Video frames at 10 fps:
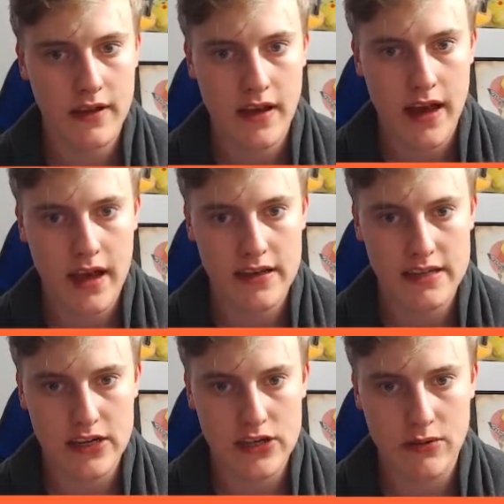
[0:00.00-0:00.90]
and
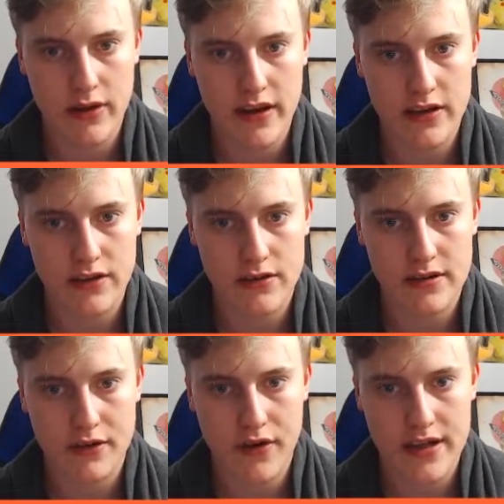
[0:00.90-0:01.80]
essentially what you can do
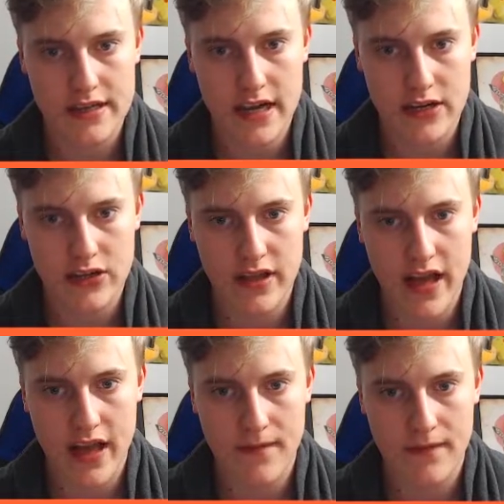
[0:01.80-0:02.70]
is create a selection
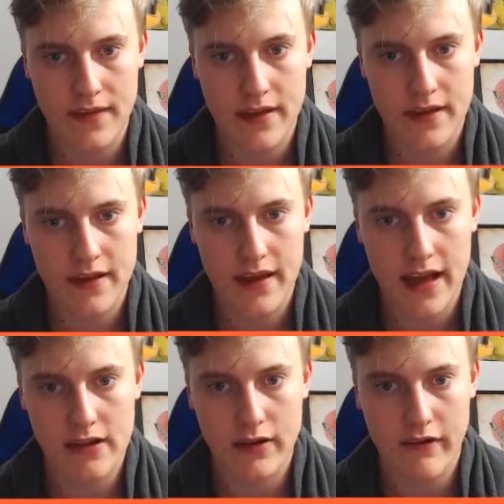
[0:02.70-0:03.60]
there,
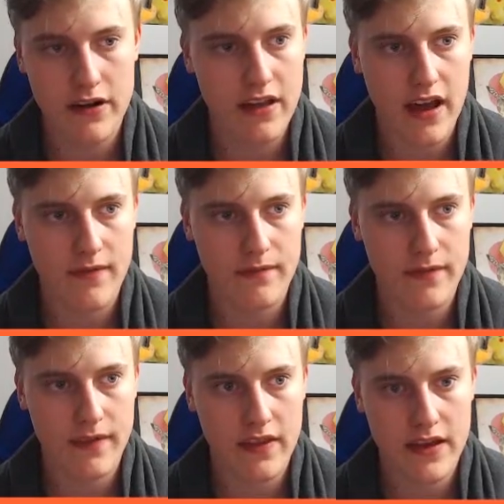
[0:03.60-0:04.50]
and it'll get rid of that,
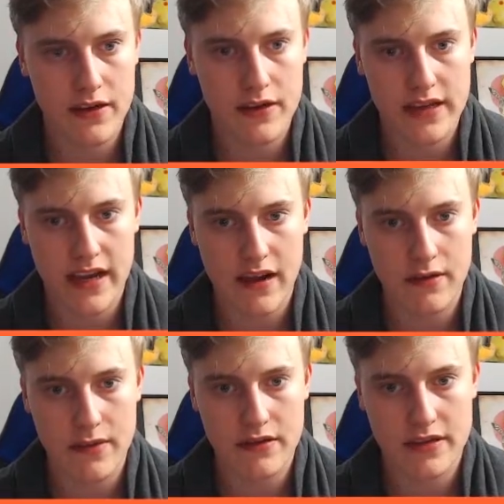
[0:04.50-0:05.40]
and then you can take out
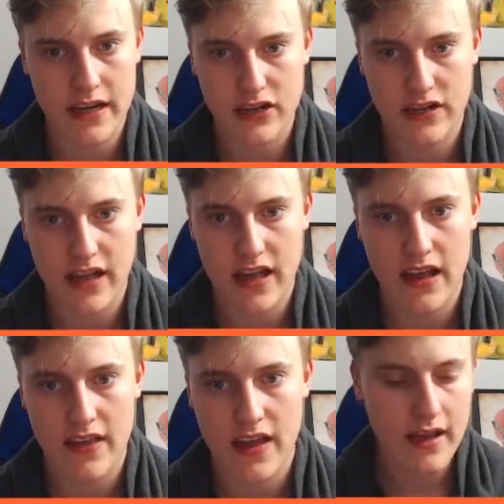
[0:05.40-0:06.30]
the middle section there
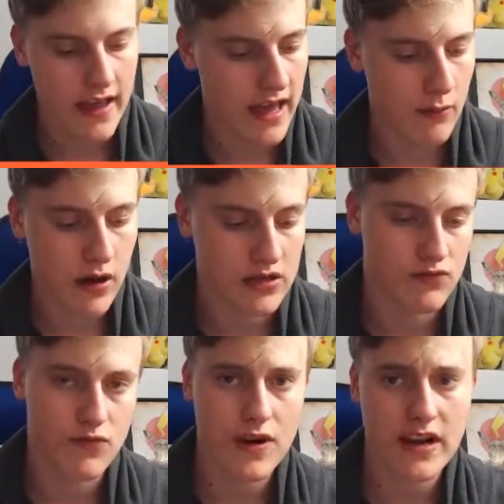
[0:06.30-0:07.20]
like that. It works
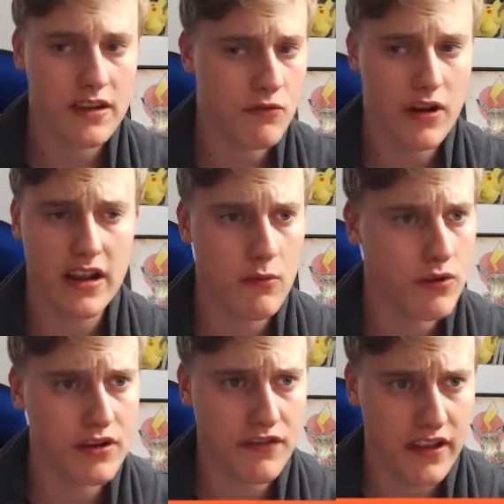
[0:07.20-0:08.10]
really, really
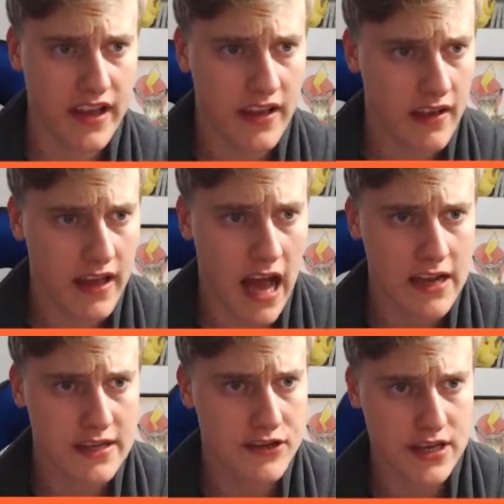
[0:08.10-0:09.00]
wonderfully. I
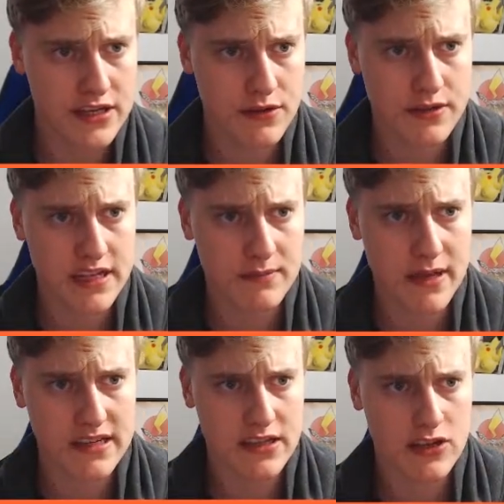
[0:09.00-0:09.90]
suggest using these
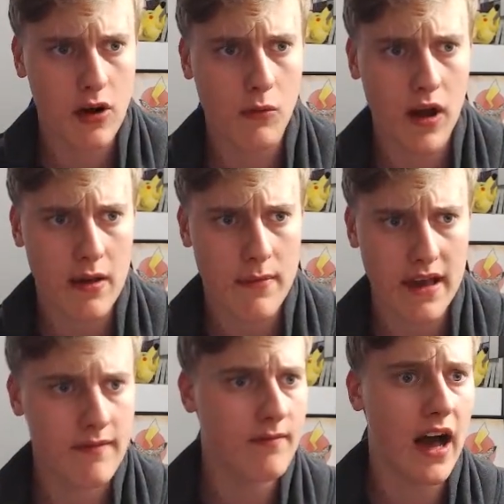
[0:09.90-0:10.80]
bits at the top quite a
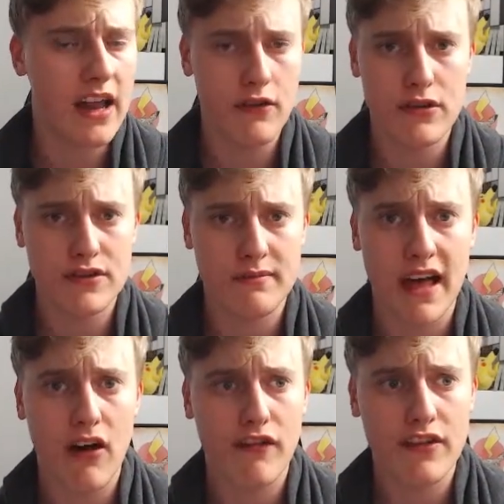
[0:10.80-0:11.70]
bit. I don't use them
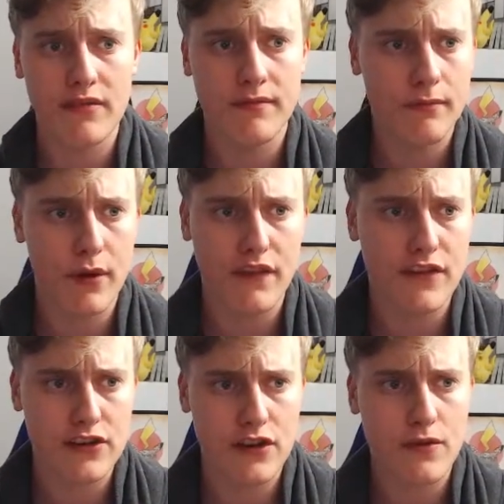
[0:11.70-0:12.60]
that often, but if
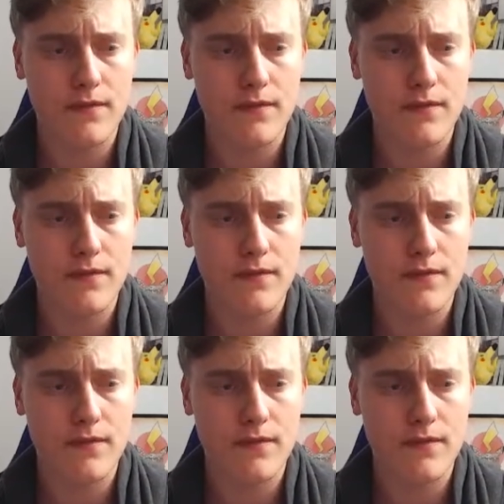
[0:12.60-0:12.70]
you do,